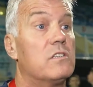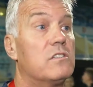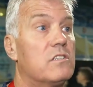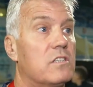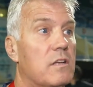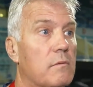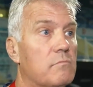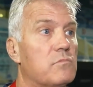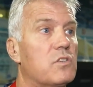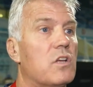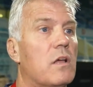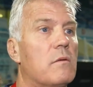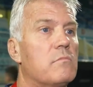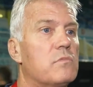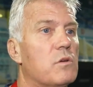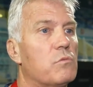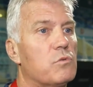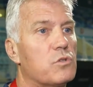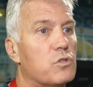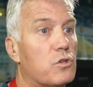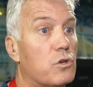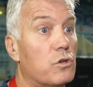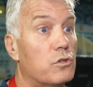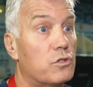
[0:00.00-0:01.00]
Sometimes it
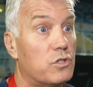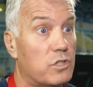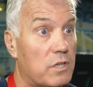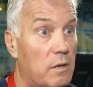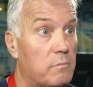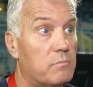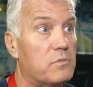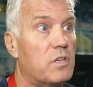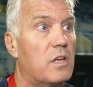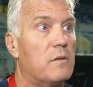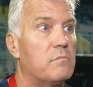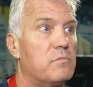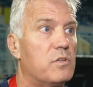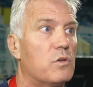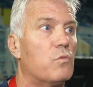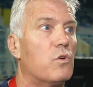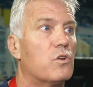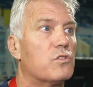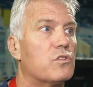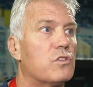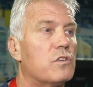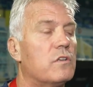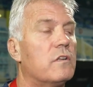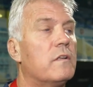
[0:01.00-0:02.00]
was good, sometimes it
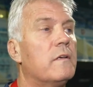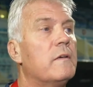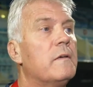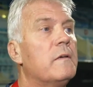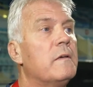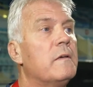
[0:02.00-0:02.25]
wasn't.